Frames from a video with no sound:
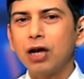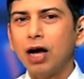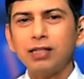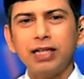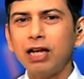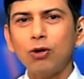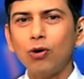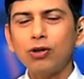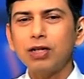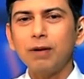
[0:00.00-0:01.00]
A single
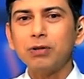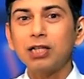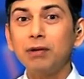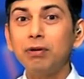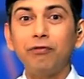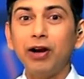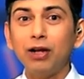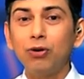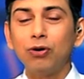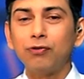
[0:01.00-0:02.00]
quarter's numbers can be very
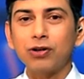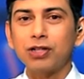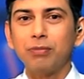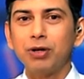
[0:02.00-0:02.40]
good for some